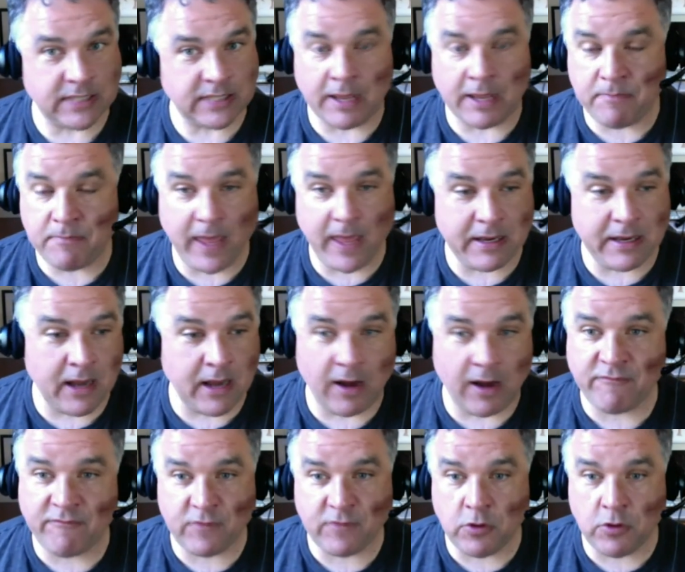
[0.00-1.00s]
I bet none
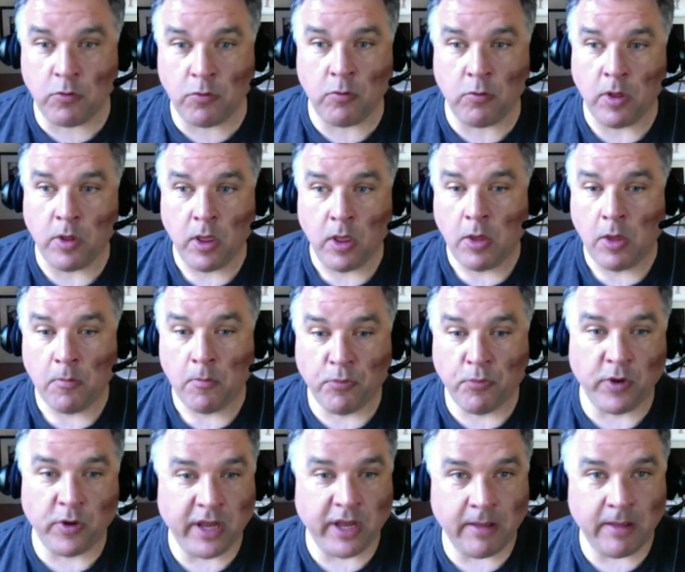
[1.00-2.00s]
of you
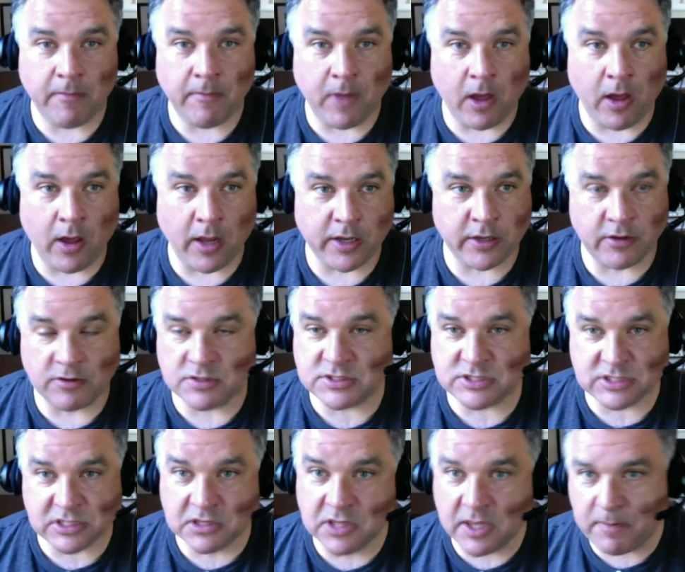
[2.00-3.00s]
put him on your
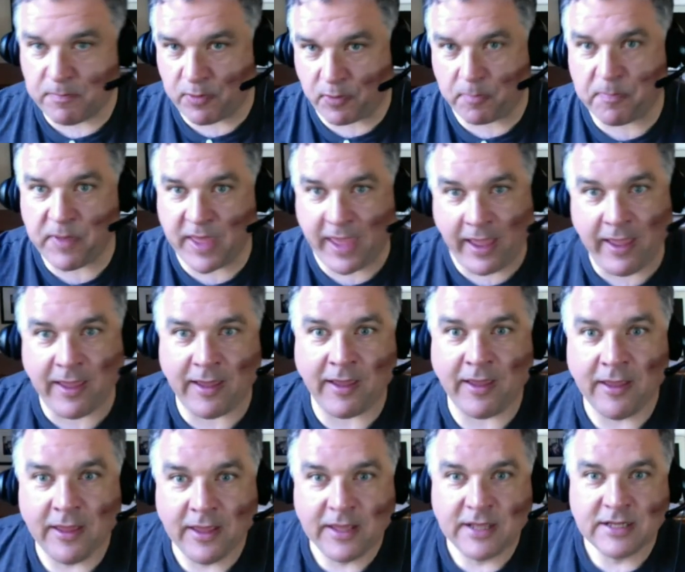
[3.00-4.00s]
sleeper pick
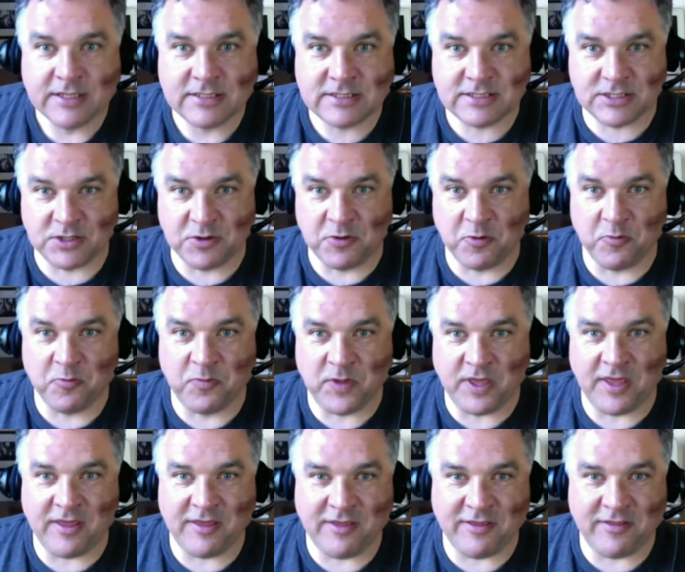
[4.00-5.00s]
to
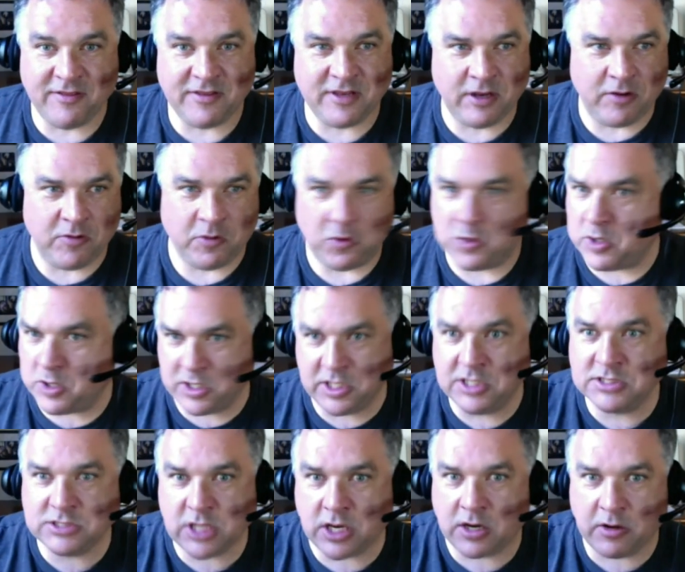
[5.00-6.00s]
be, you know,
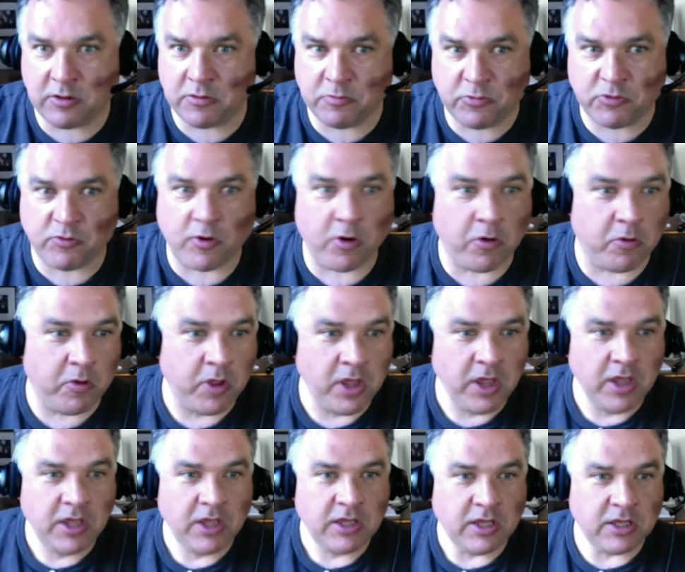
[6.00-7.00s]
he's going to throw,
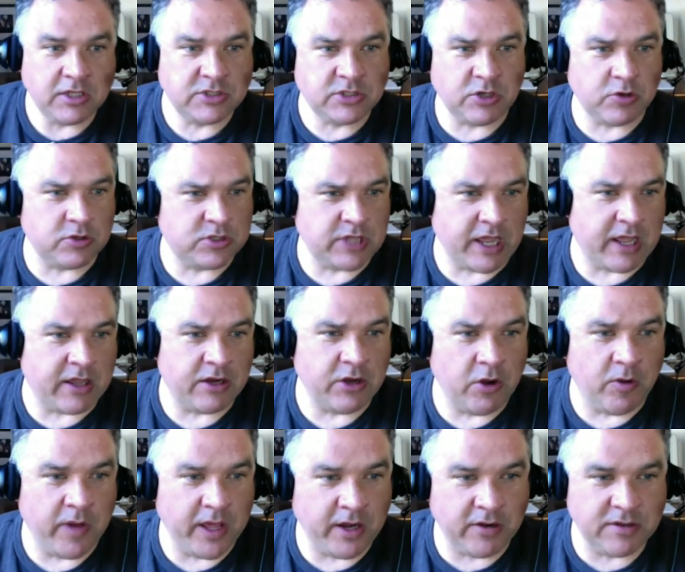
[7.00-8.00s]
take a
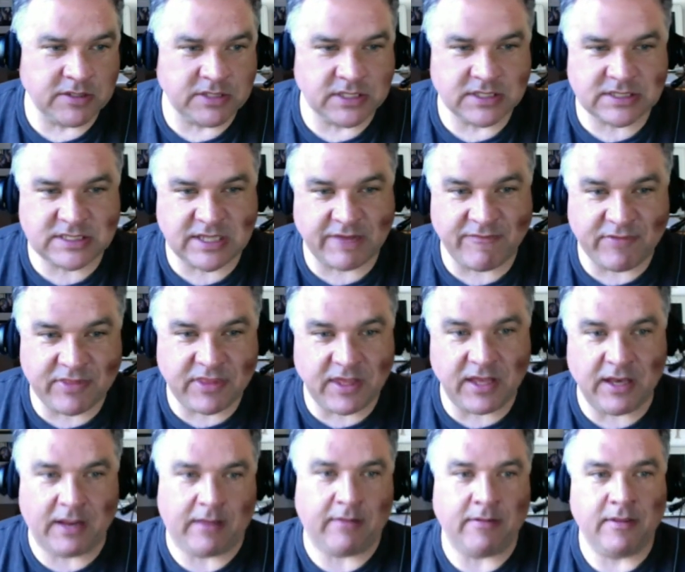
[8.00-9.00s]
no-hitter into the seventh inning.